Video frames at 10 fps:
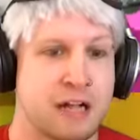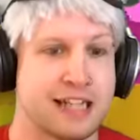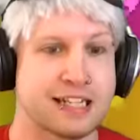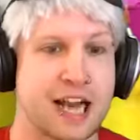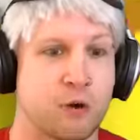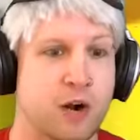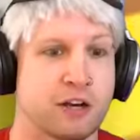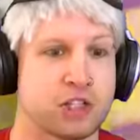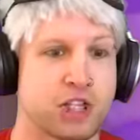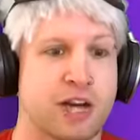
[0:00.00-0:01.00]
He's got a
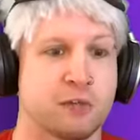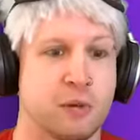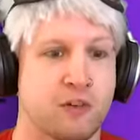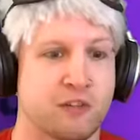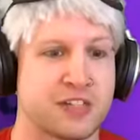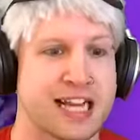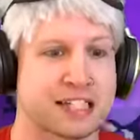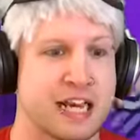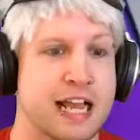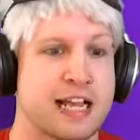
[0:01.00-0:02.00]
weird shield move of
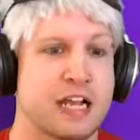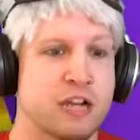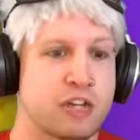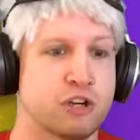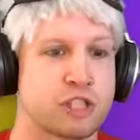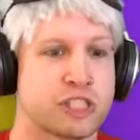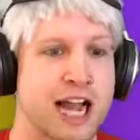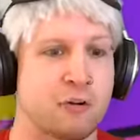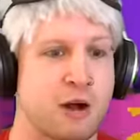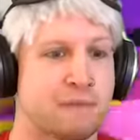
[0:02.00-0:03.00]
destiny. Use a
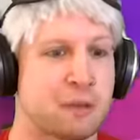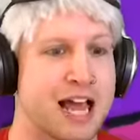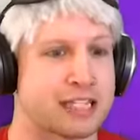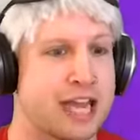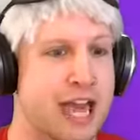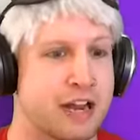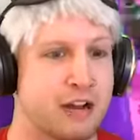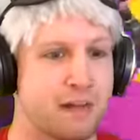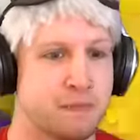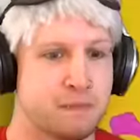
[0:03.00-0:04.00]
soundwave blast
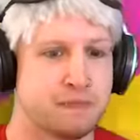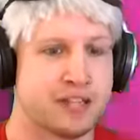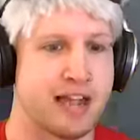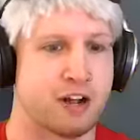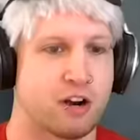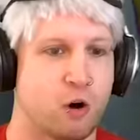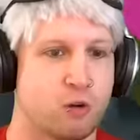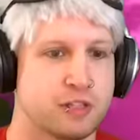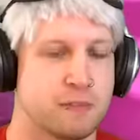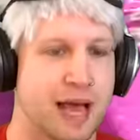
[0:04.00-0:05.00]
cannon. That ought to
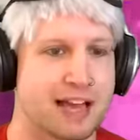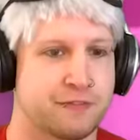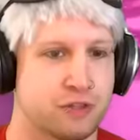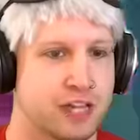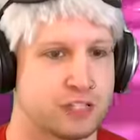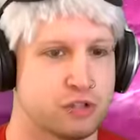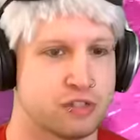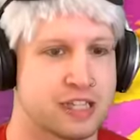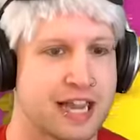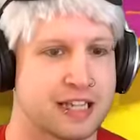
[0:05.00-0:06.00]
hold them back for like
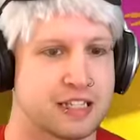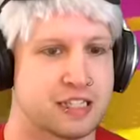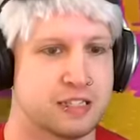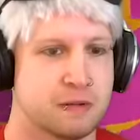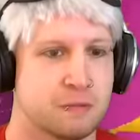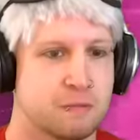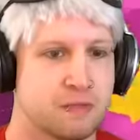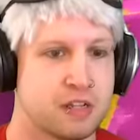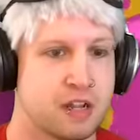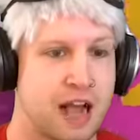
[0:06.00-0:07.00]
2 seconds.
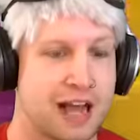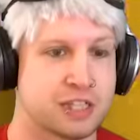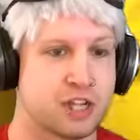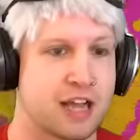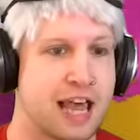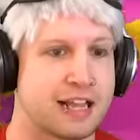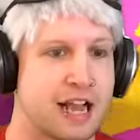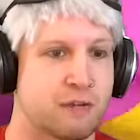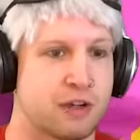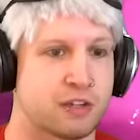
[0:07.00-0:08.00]
I saw that
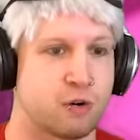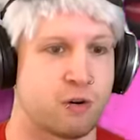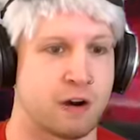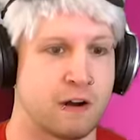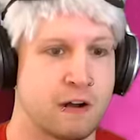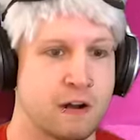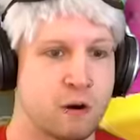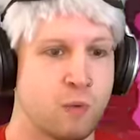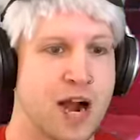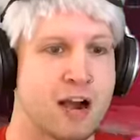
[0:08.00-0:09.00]
guy around the corner.
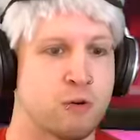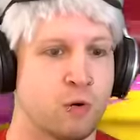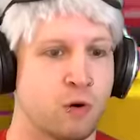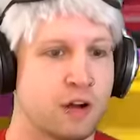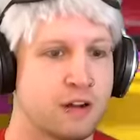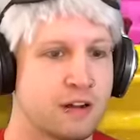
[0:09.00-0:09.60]
Whoa!